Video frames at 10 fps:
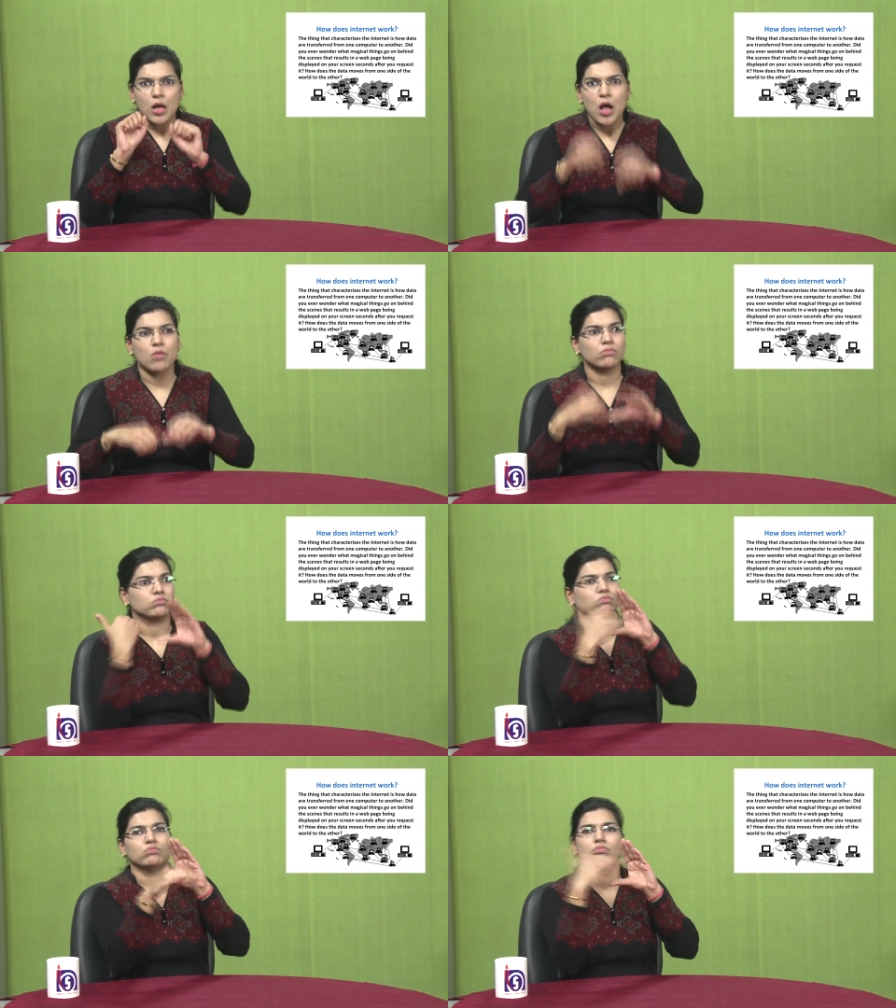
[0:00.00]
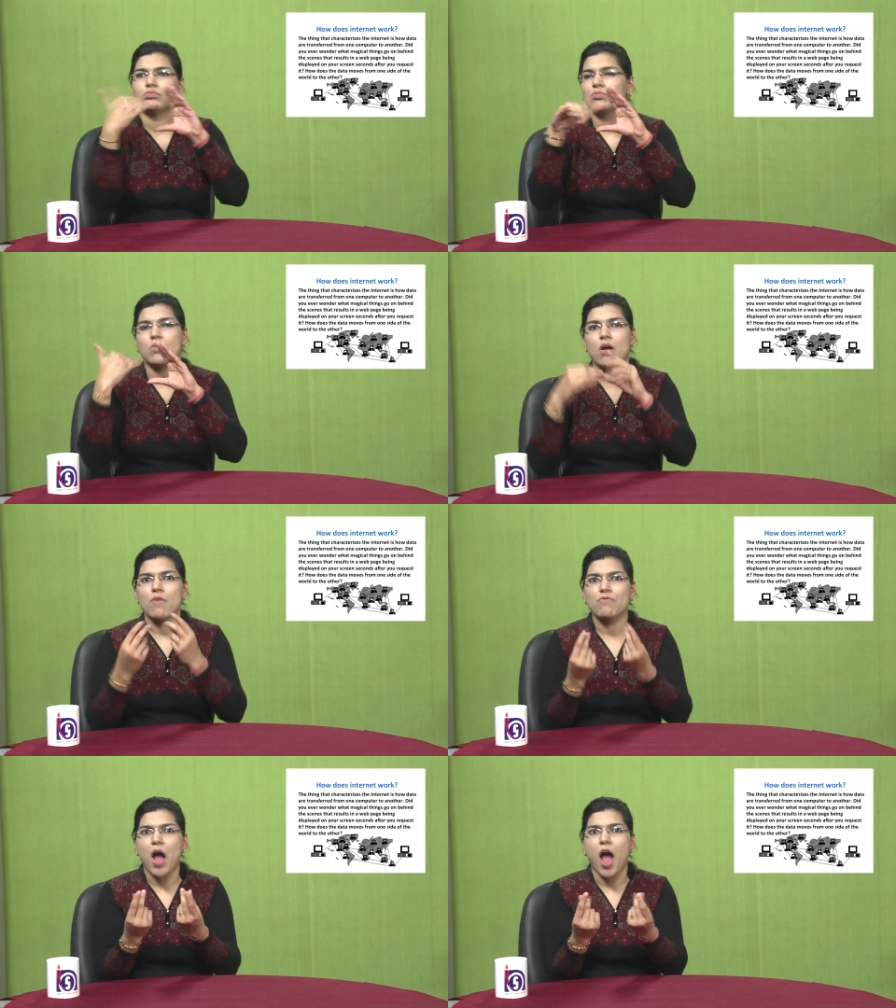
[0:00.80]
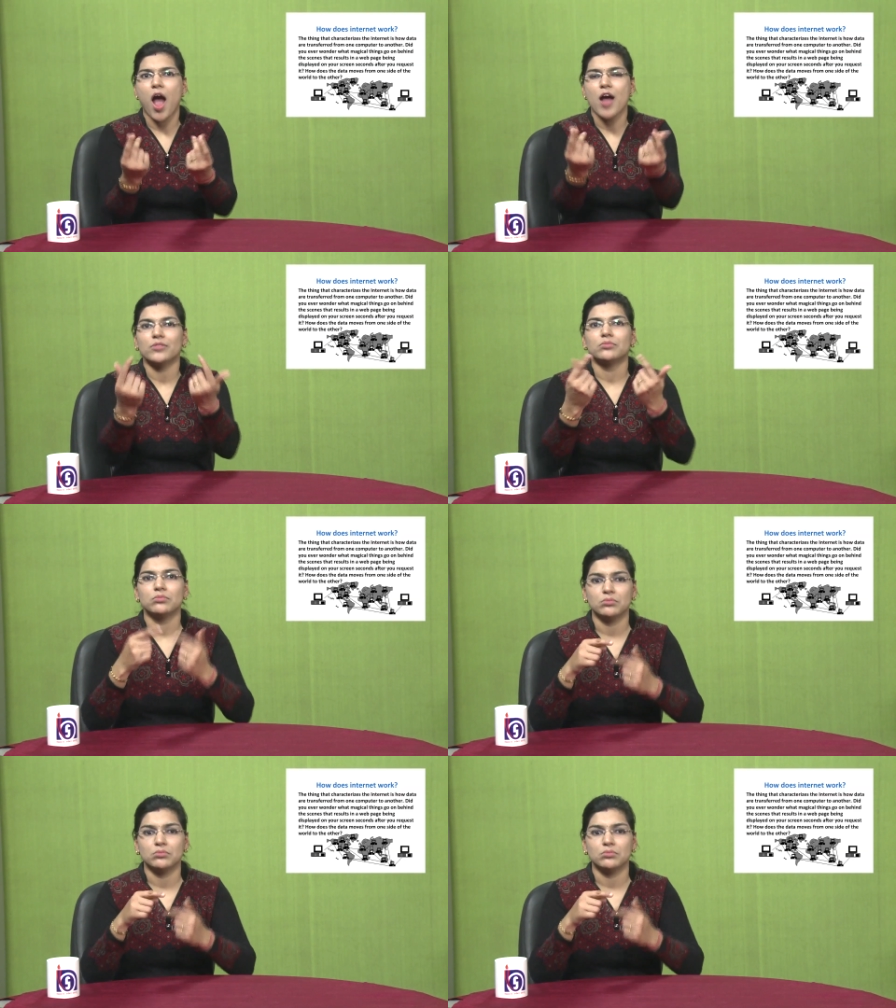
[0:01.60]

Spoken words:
and it has useful